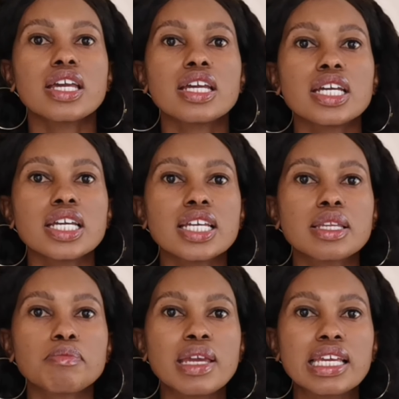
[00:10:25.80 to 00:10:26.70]

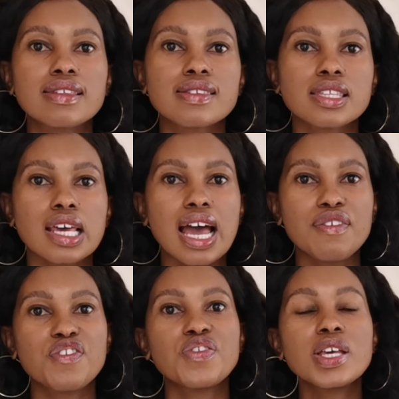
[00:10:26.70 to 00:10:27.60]
I
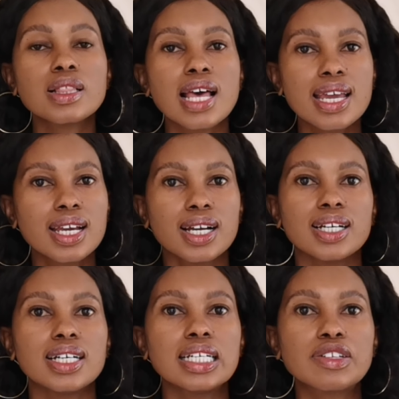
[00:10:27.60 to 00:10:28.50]
feel like
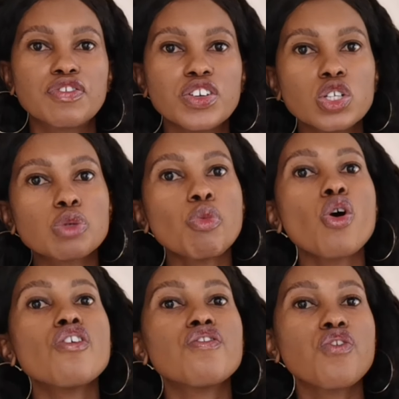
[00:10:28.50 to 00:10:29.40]
it feels
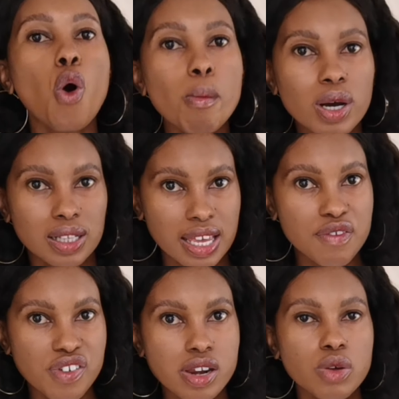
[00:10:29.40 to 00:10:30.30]
more formal
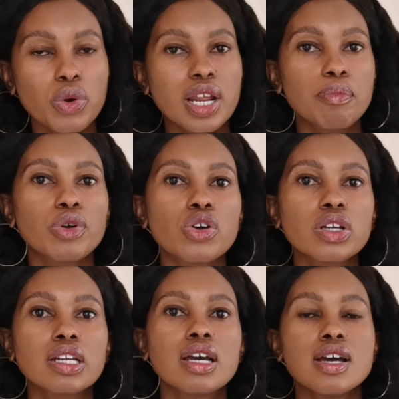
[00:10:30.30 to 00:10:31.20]
even when I put
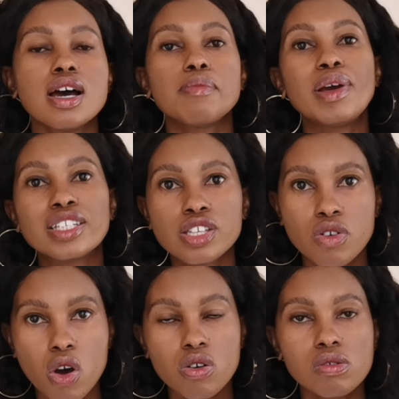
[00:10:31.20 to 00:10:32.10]
on
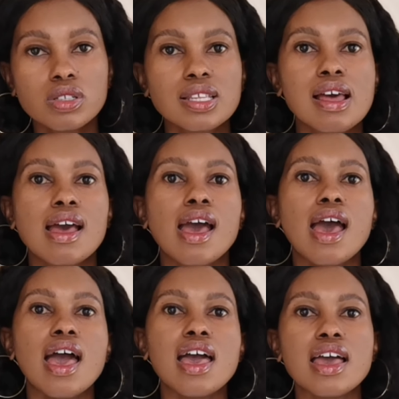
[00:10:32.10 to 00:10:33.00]
pantyhose.
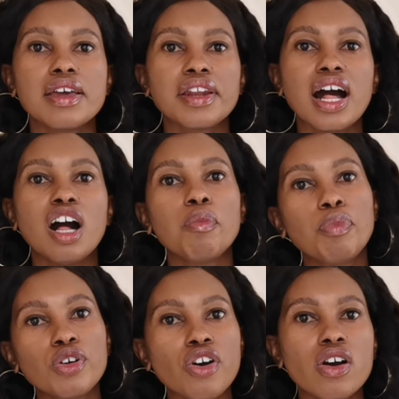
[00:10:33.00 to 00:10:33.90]
And I'll
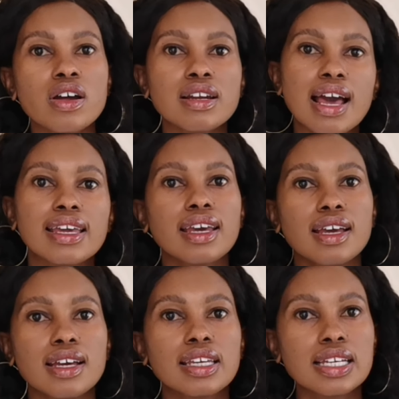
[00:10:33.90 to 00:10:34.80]
put on like
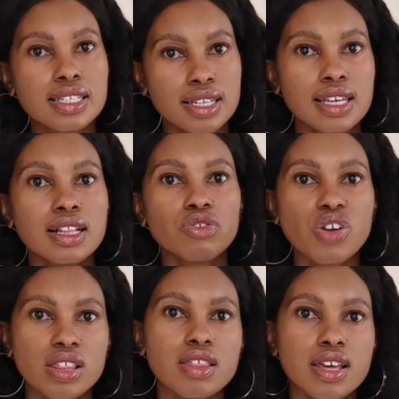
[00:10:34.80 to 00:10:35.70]
a kitten heel
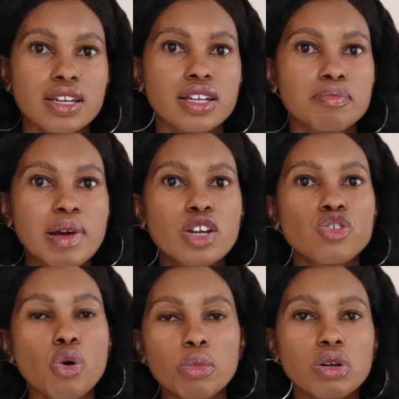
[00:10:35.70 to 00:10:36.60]
rather than my
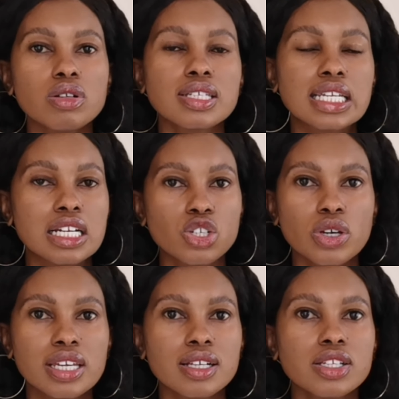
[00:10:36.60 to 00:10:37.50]
normal stiletto
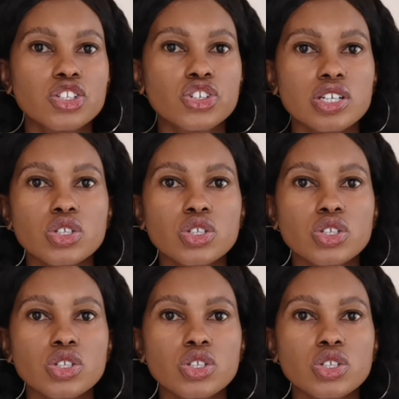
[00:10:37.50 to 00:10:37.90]
heels,